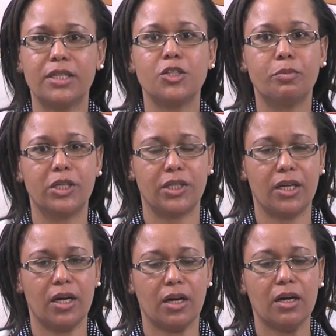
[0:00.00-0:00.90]
this new budget
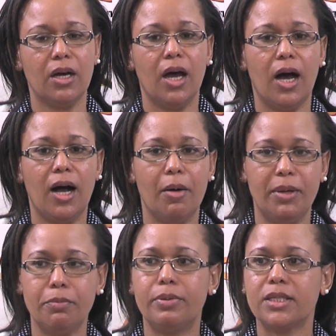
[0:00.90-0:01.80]
year,
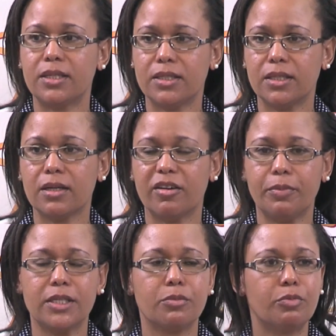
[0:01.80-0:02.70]
implicit in the
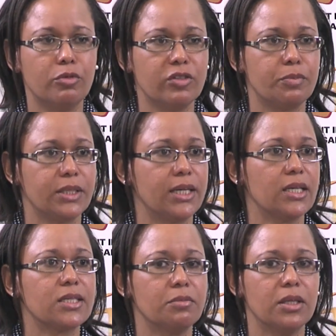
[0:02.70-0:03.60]
government's approved budget
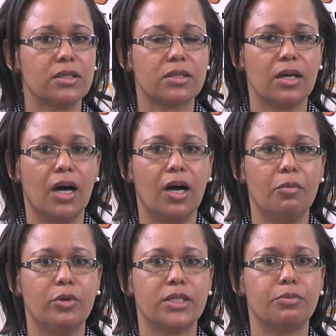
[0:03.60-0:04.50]
estimates
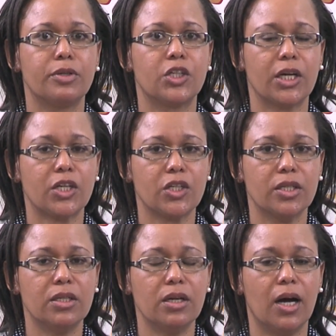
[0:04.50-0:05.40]
was a
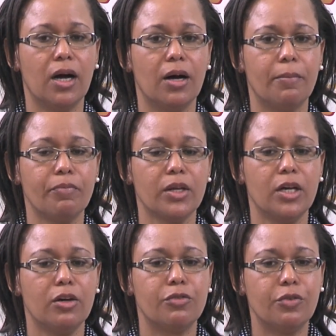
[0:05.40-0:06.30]
projection
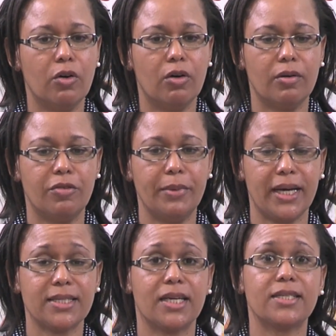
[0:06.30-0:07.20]
from
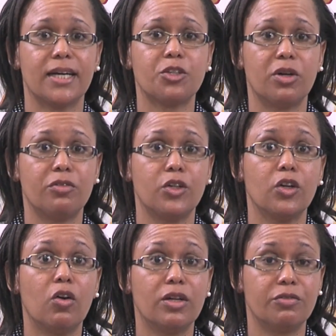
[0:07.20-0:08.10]
excise tax revenue on
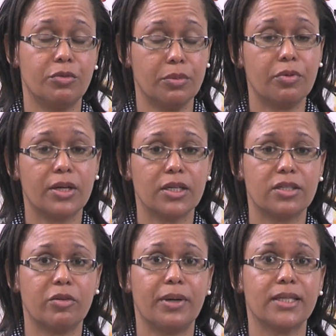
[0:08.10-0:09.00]
all the fuel products
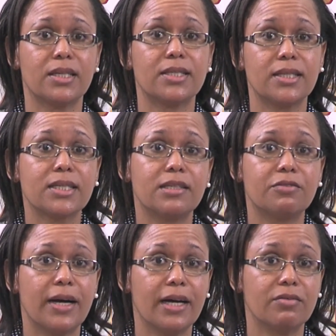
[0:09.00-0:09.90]
of about
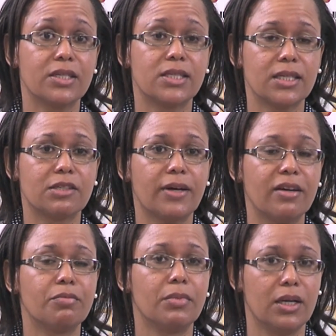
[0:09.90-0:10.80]

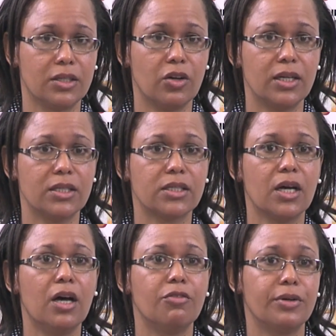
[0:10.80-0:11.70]
$65 million
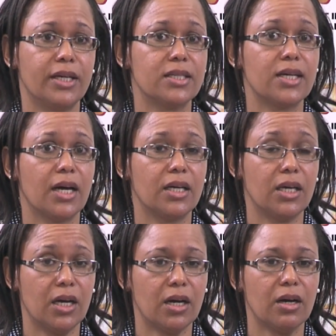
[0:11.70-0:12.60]
for the entire
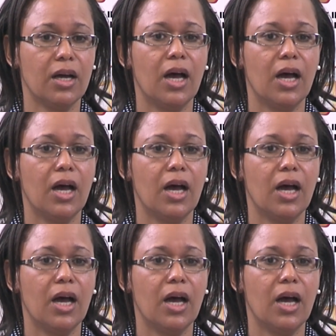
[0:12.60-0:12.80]
year.